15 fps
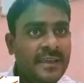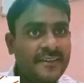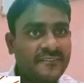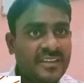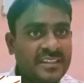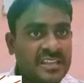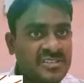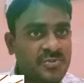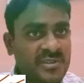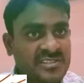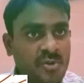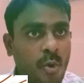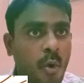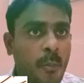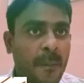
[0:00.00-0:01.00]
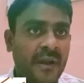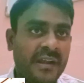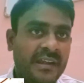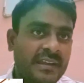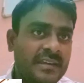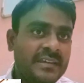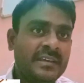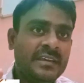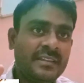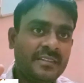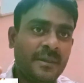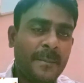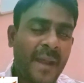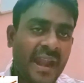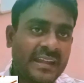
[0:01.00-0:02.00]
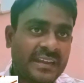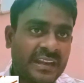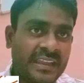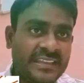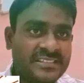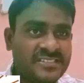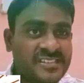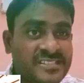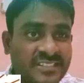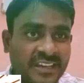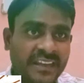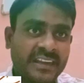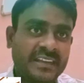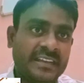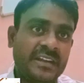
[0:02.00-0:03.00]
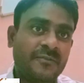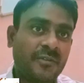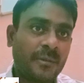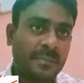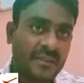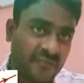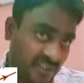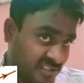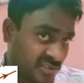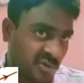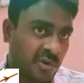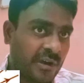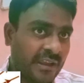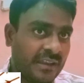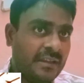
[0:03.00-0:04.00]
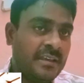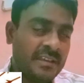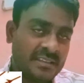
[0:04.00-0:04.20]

When the switch opened, the battery is disconnected from the first coil.